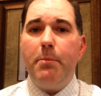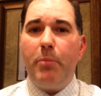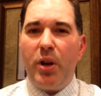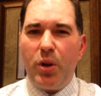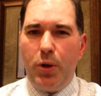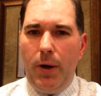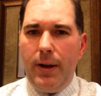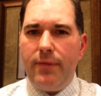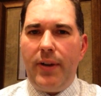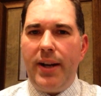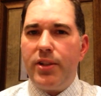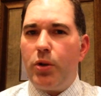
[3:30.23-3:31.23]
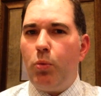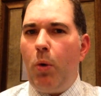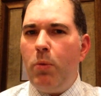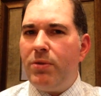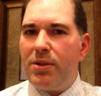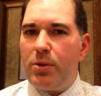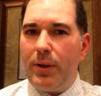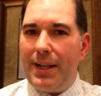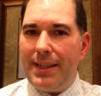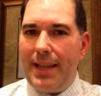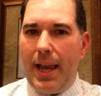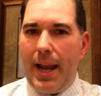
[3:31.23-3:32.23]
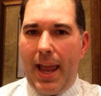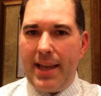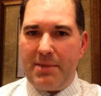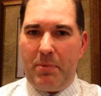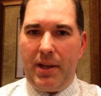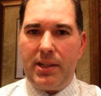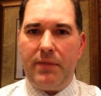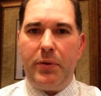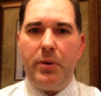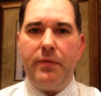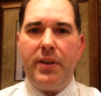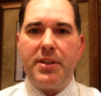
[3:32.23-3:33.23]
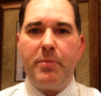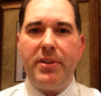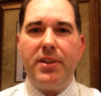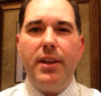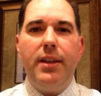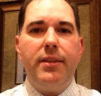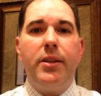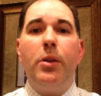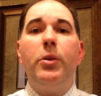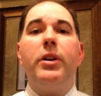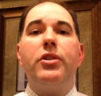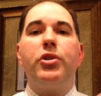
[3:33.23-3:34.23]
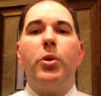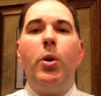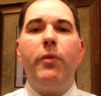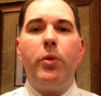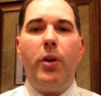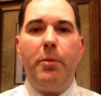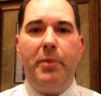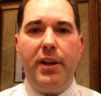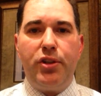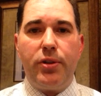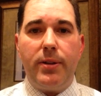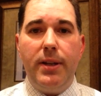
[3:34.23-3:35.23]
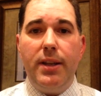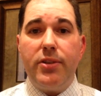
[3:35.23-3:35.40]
But a good advisor won't just look at that aspect of your investments, they'll look at your overall picture.